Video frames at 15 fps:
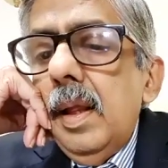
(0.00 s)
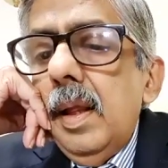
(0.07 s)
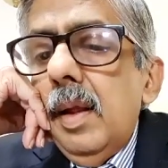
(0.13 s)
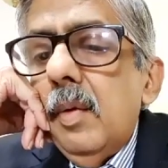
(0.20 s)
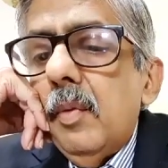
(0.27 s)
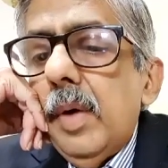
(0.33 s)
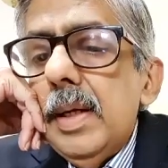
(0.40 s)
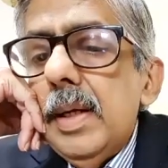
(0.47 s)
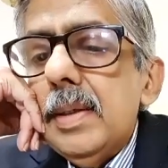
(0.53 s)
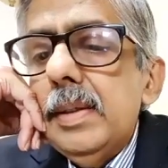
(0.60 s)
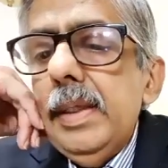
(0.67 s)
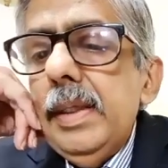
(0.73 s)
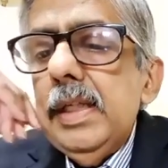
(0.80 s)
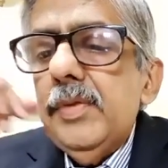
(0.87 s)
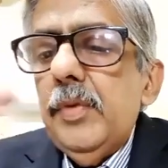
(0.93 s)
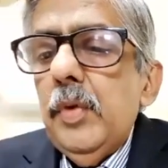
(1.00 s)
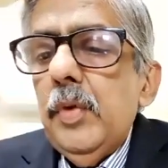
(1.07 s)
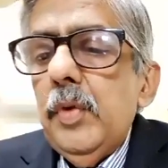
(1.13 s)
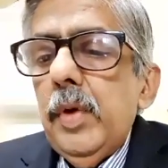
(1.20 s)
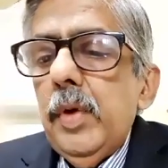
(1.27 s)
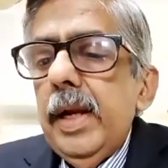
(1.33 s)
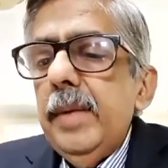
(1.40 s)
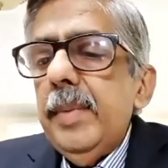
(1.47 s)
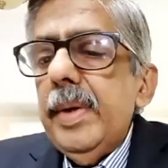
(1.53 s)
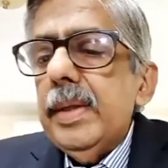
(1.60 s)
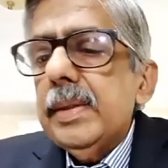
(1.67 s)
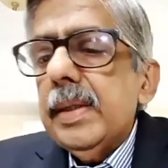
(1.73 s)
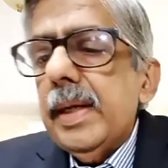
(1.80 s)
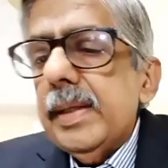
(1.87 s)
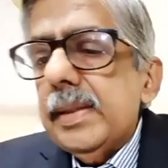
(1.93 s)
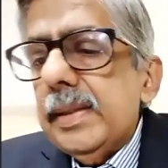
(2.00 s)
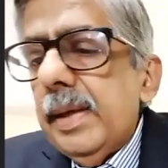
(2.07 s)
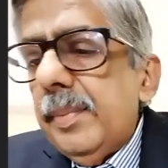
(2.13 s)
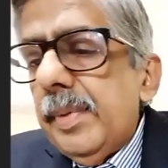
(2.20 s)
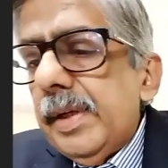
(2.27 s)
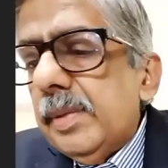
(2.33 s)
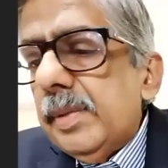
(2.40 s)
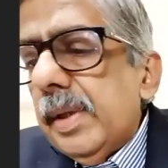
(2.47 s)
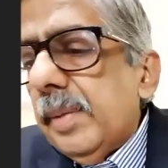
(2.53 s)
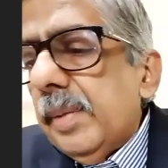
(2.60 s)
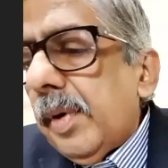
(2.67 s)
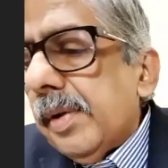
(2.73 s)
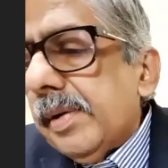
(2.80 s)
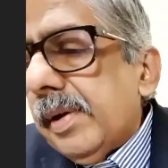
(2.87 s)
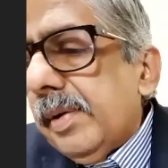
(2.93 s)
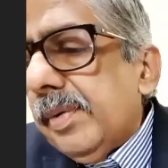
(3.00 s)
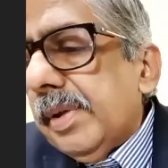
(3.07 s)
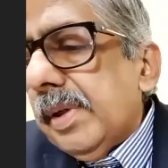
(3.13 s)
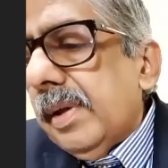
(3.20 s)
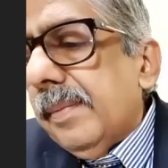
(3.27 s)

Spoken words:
Once these 4 elements are established by the prosecution,